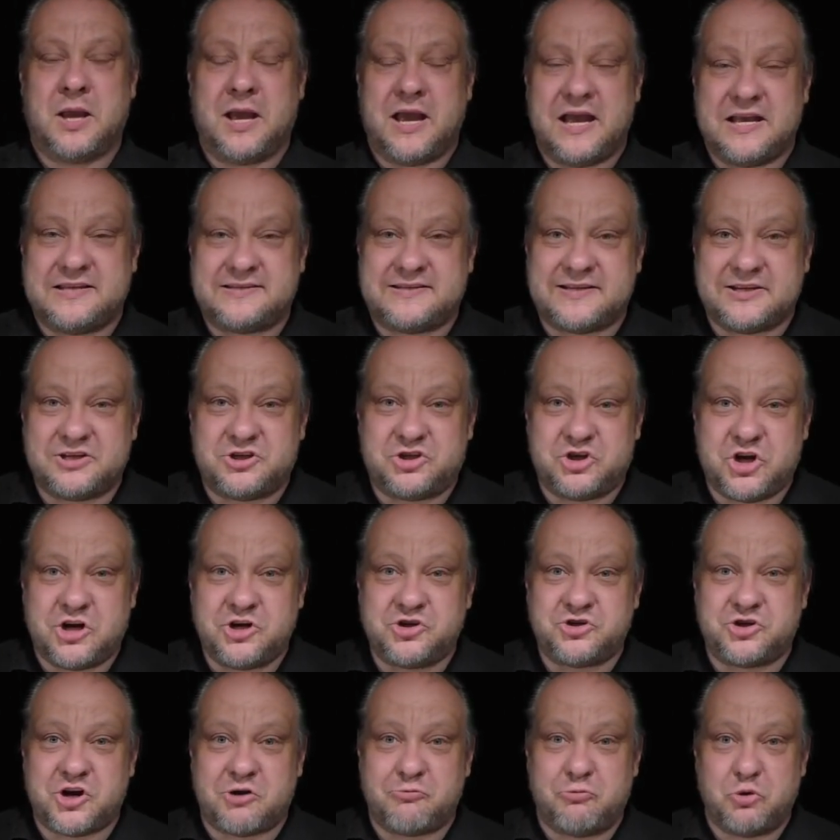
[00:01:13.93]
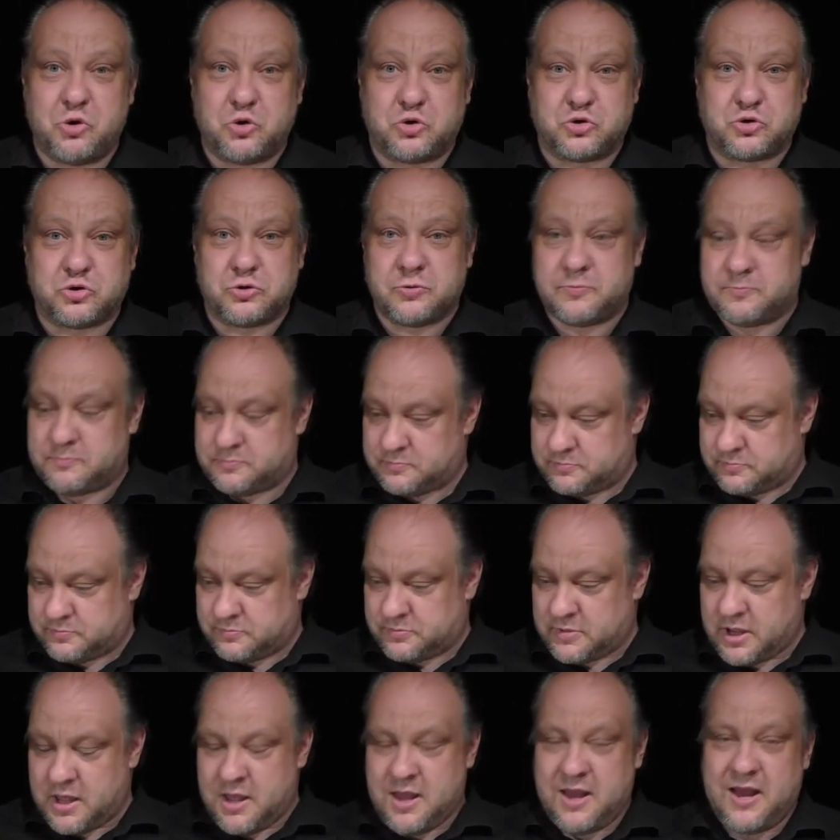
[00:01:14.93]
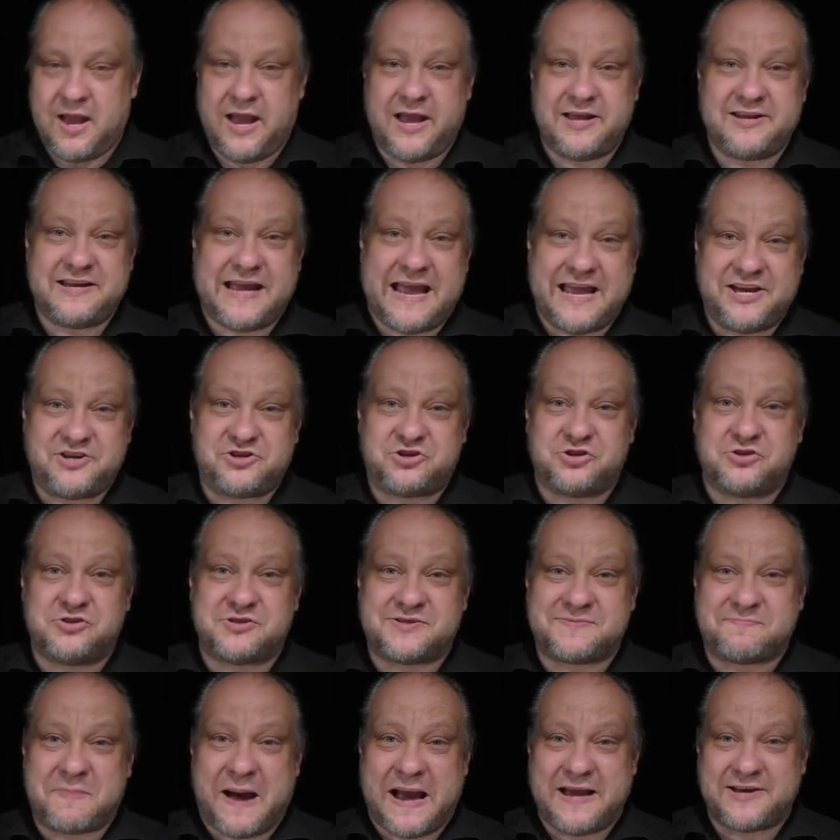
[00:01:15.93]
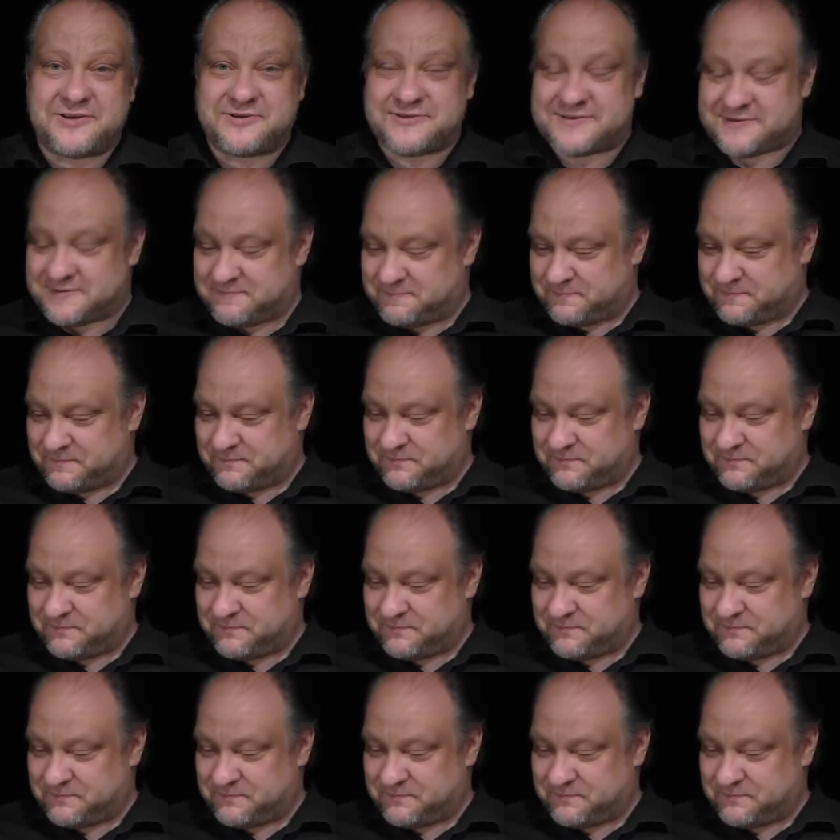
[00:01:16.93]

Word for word: It's a ginger root, an Asian spice.